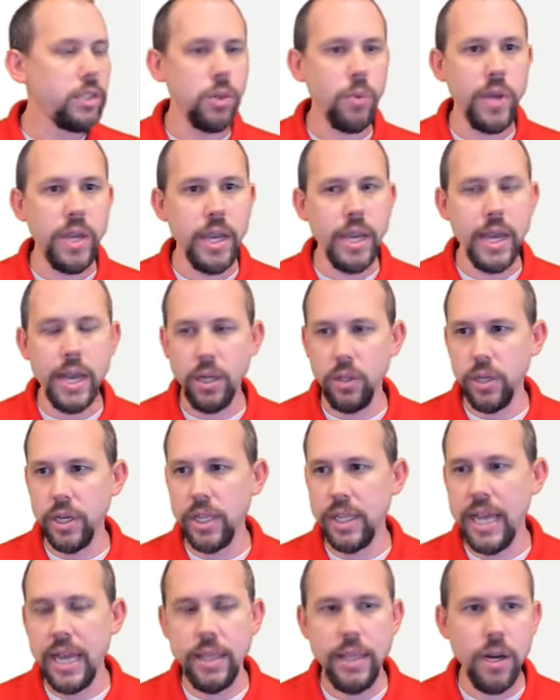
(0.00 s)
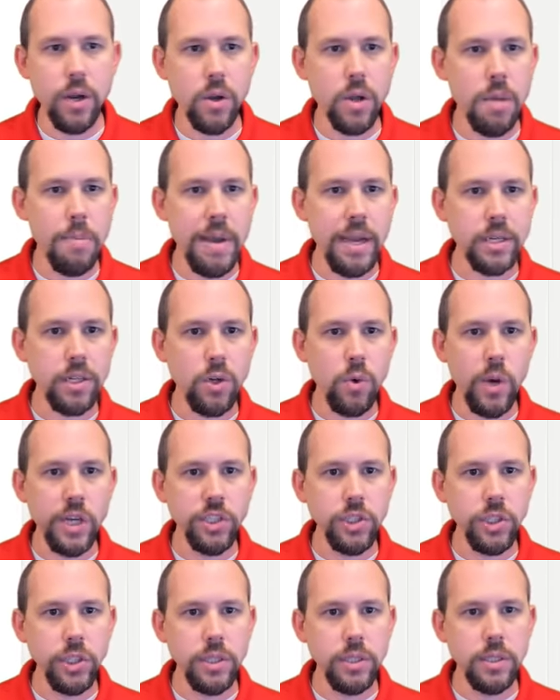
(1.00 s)
so we can kind of look at that, and then I'll come back to
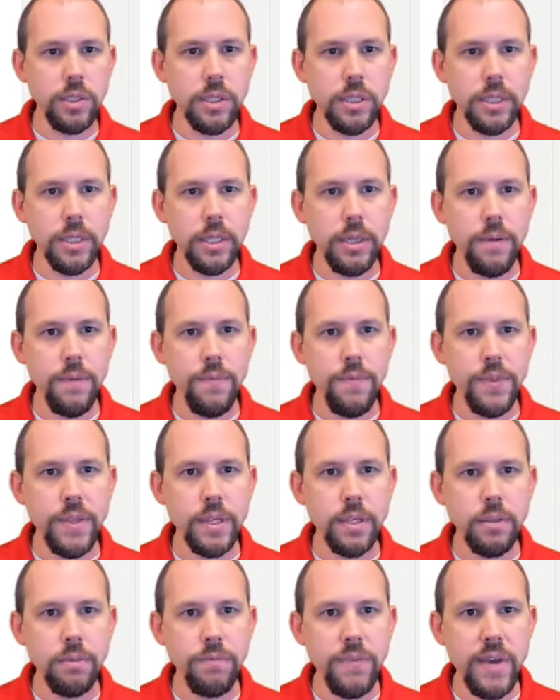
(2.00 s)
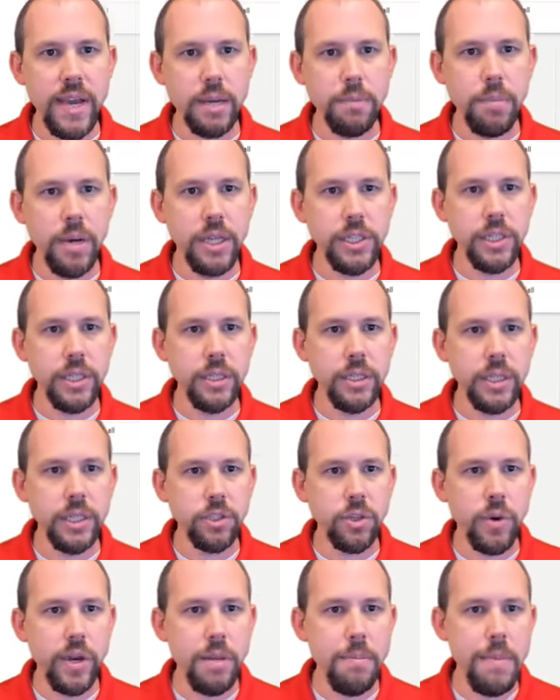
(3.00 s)
questions. Fact budget, let's
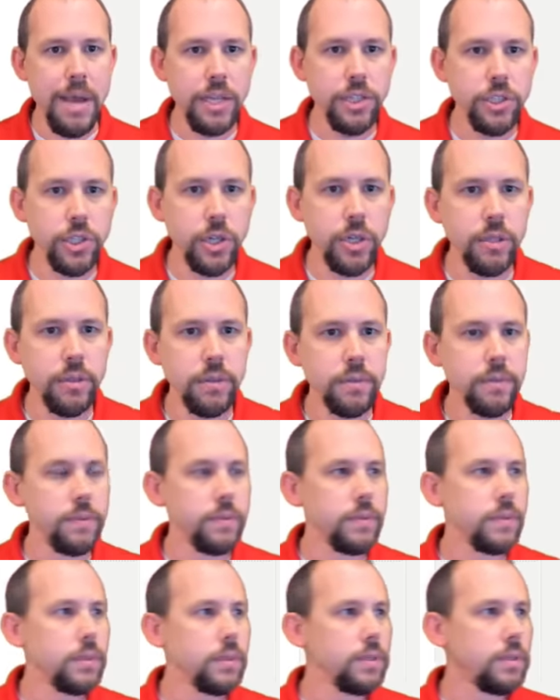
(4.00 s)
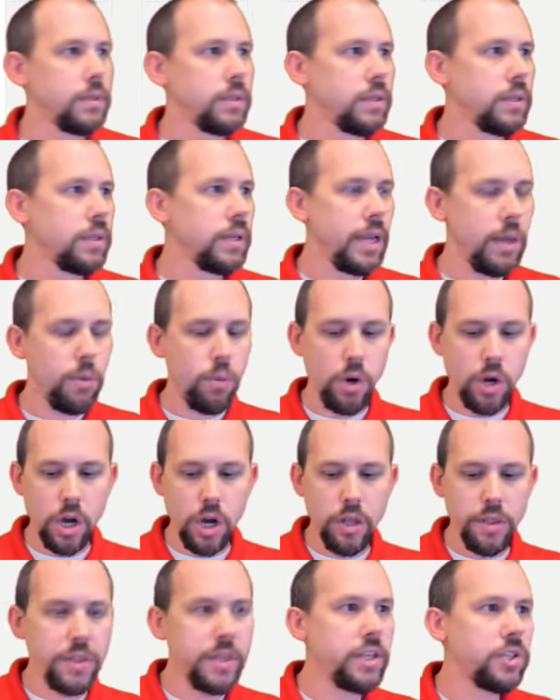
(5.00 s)
create a measure. And we'll
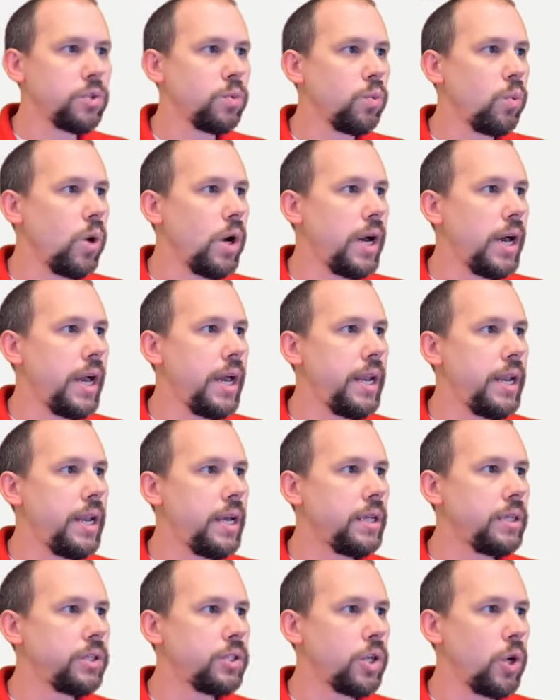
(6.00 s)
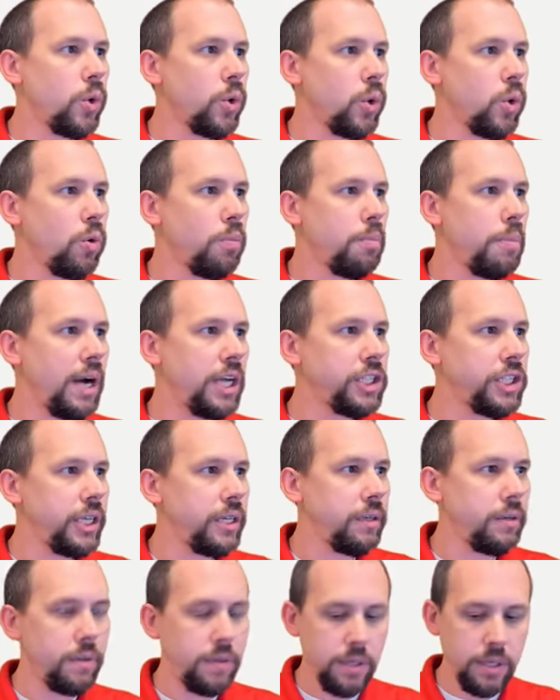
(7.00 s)
call this one total
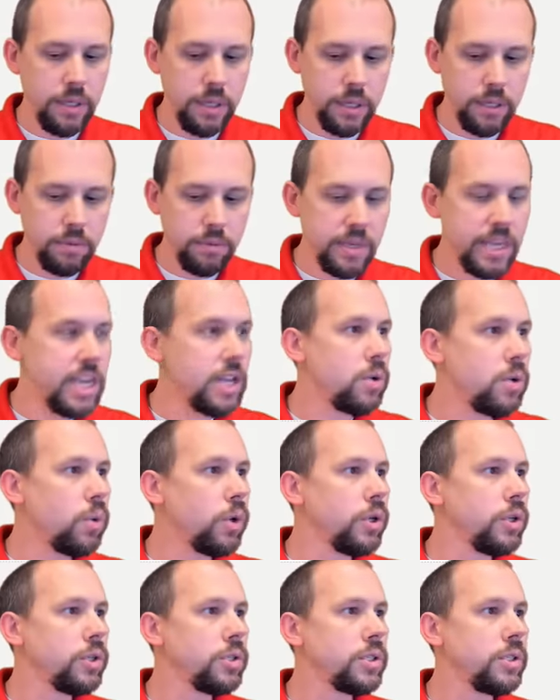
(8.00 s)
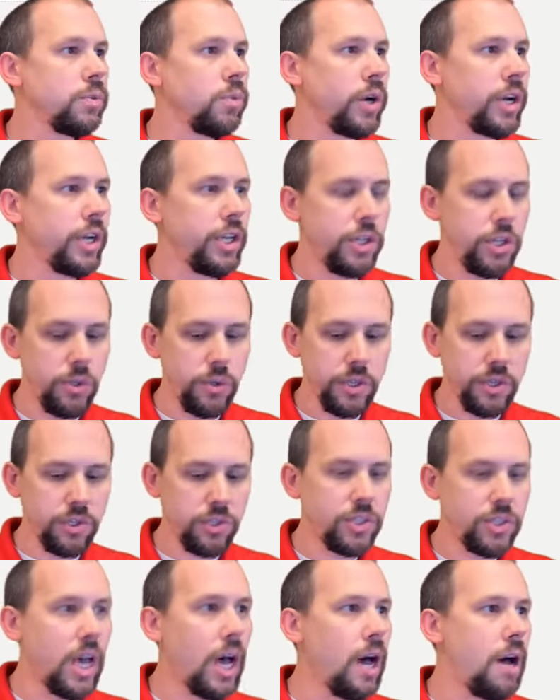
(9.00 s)
budget equals, we're going to do the
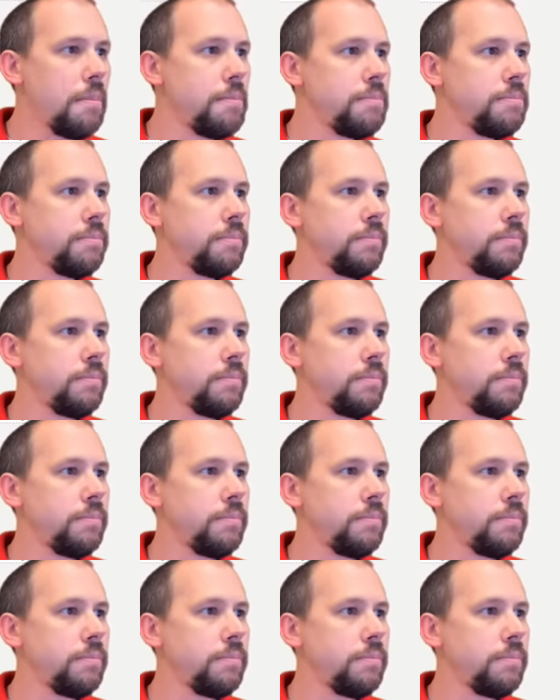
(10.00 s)
sum